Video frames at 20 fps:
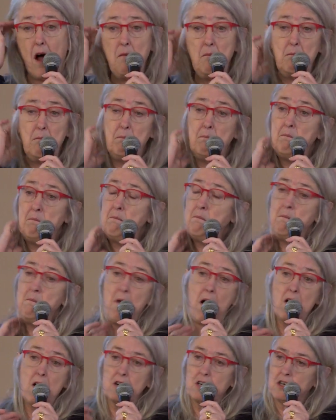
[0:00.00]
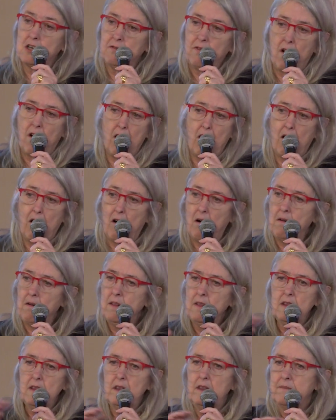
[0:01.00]
much of our
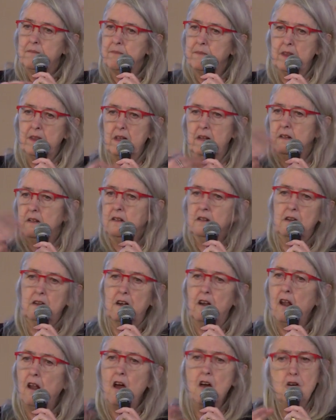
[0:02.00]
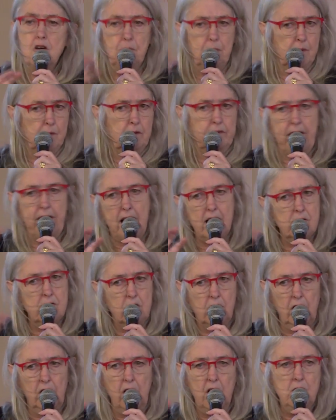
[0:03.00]
global, now
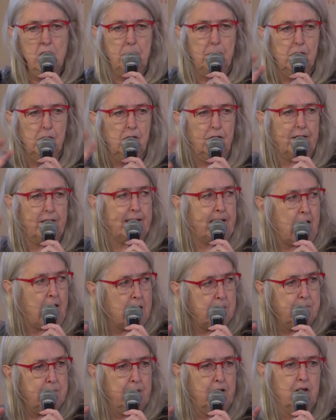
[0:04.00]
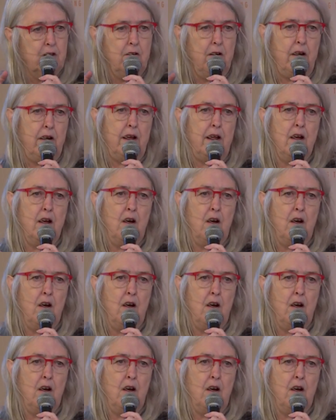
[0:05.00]
global vocabulary